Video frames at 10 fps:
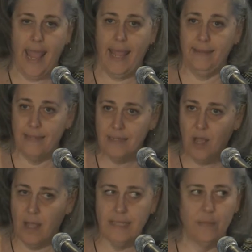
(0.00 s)
And this
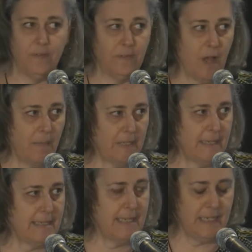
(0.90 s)
concept of
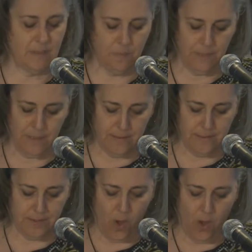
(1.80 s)
competencies
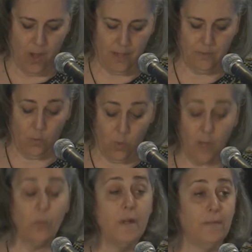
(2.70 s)
builds on
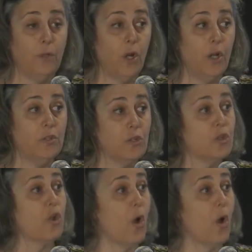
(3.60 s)
what we've learned so